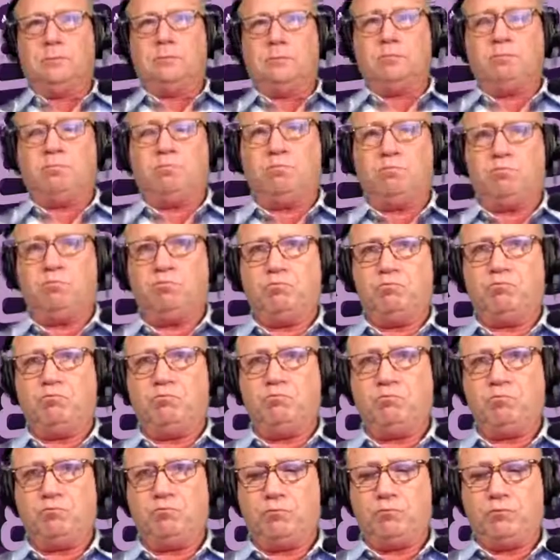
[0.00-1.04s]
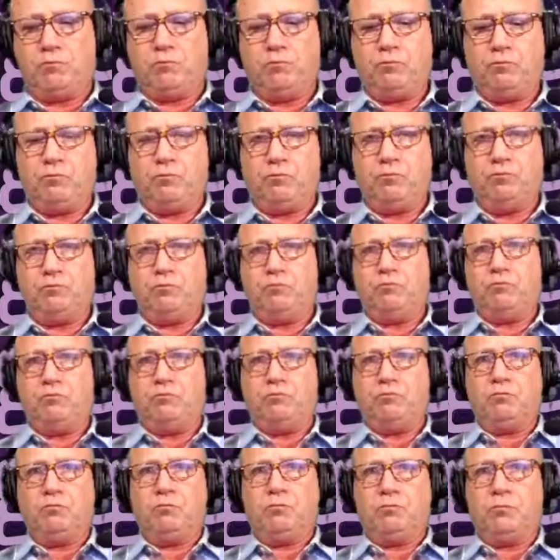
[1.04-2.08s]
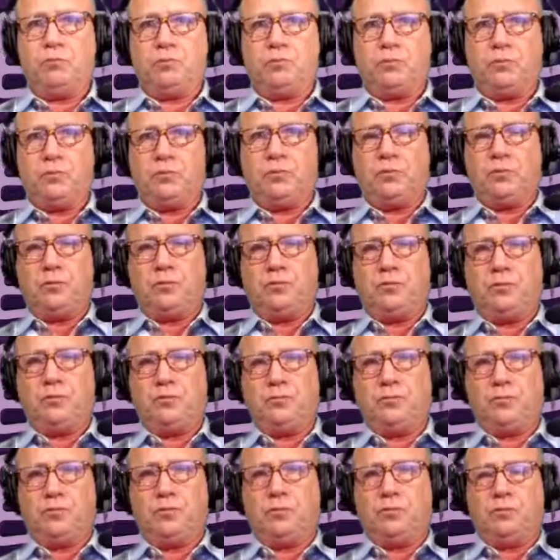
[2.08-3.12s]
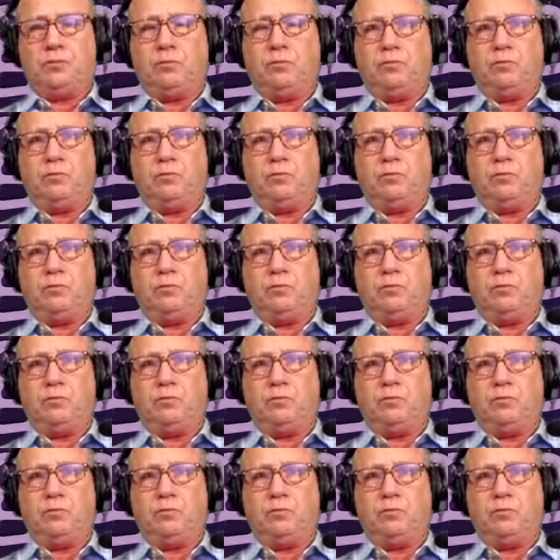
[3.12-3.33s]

The person shown says nothing.